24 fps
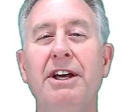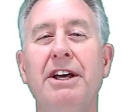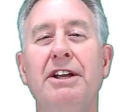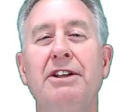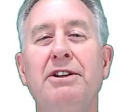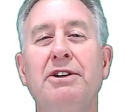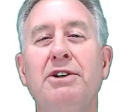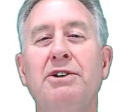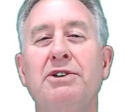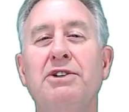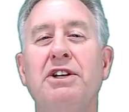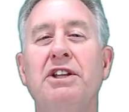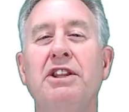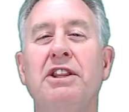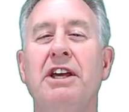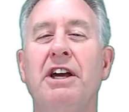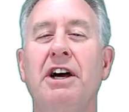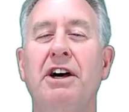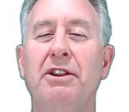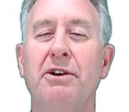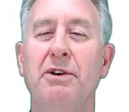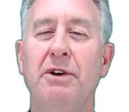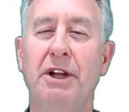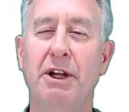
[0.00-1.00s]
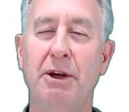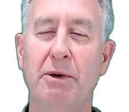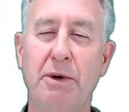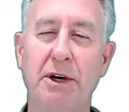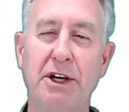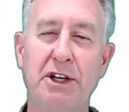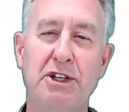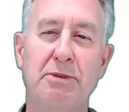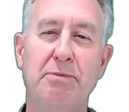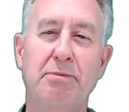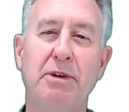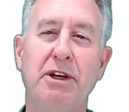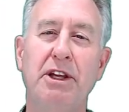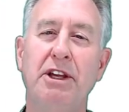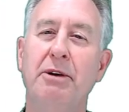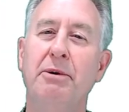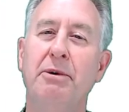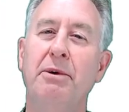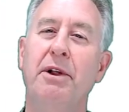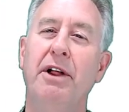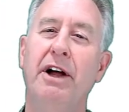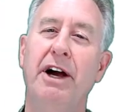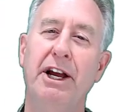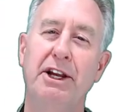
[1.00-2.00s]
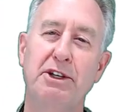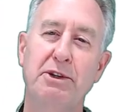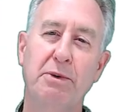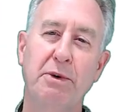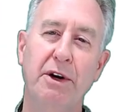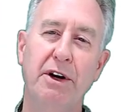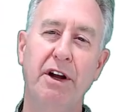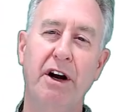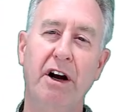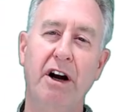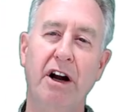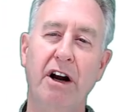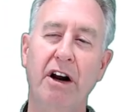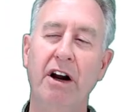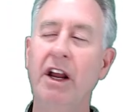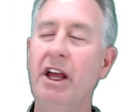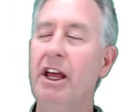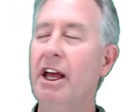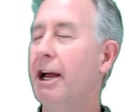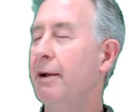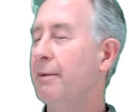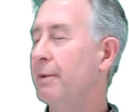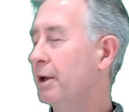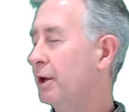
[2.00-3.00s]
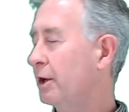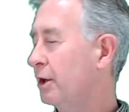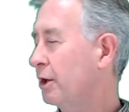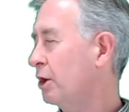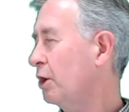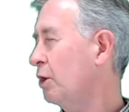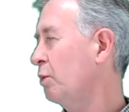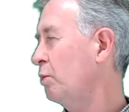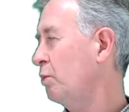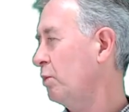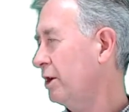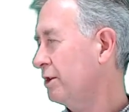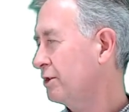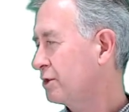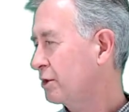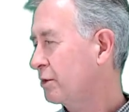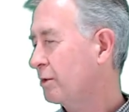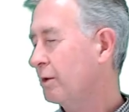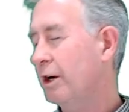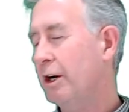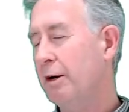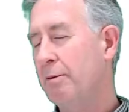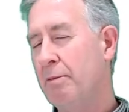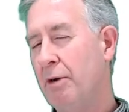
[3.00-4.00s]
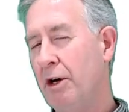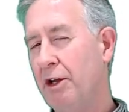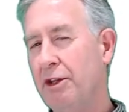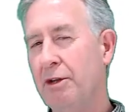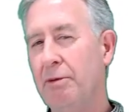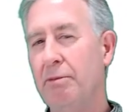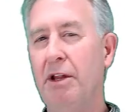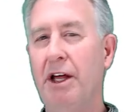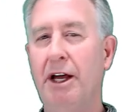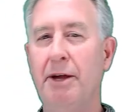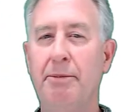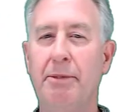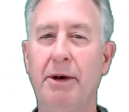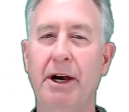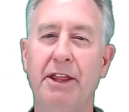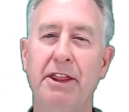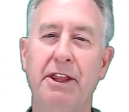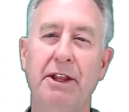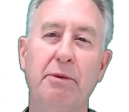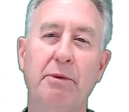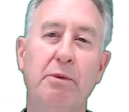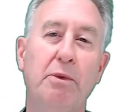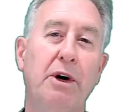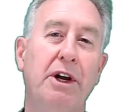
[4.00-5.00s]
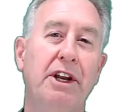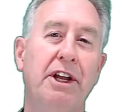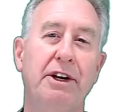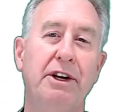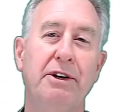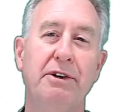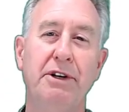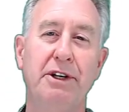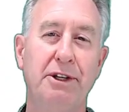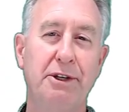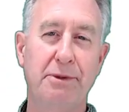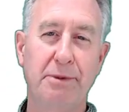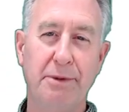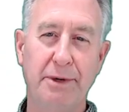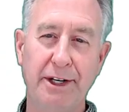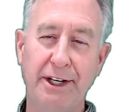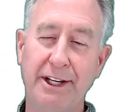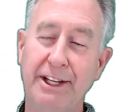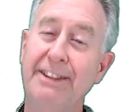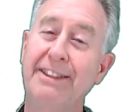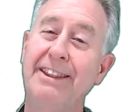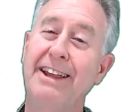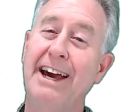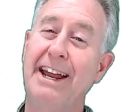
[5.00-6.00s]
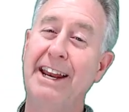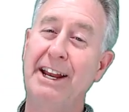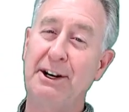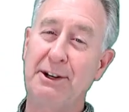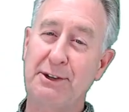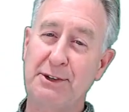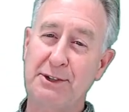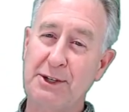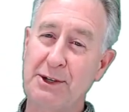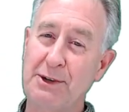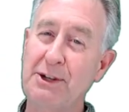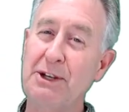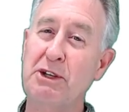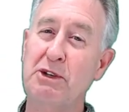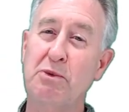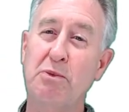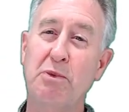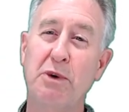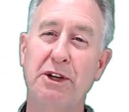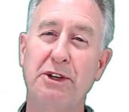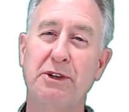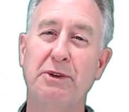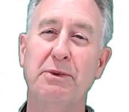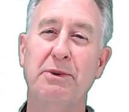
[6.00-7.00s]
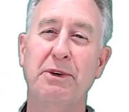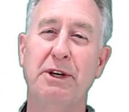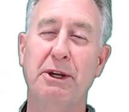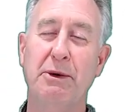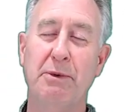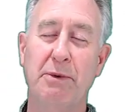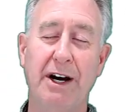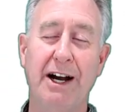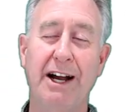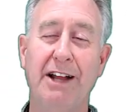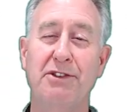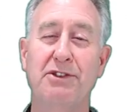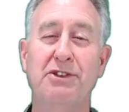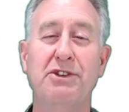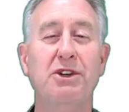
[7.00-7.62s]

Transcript: And using the other equation, P equal I squared R, I'm going to go 1 squared multiplied by the 120, and that also is 120 watts.